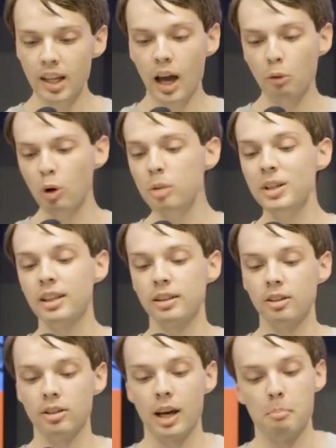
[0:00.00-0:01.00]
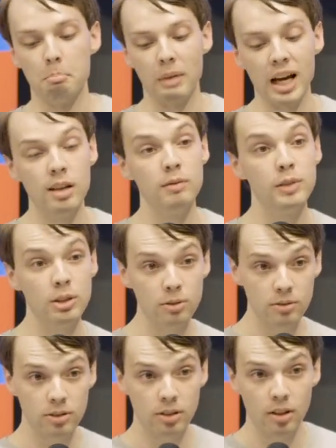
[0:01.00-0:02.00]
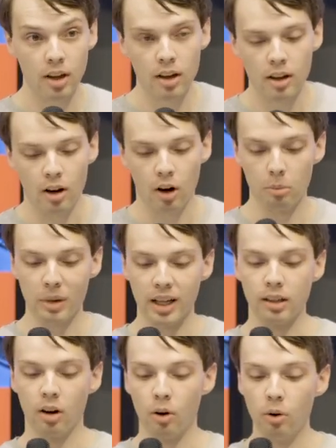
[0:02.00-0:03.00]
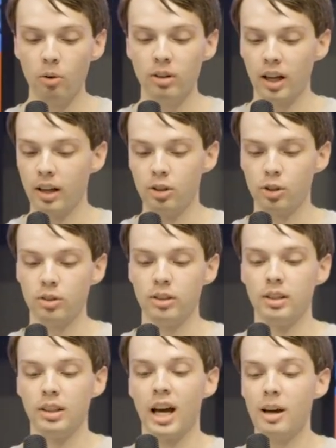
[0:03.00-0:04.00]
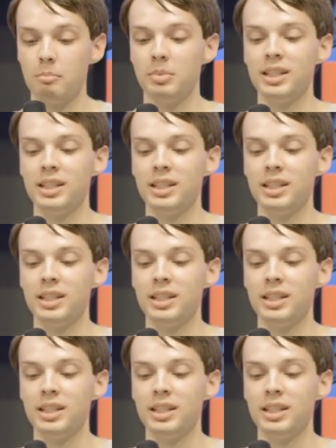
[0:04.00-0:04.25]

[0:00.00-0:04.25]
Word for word: I want to be clear that my views are my own and should not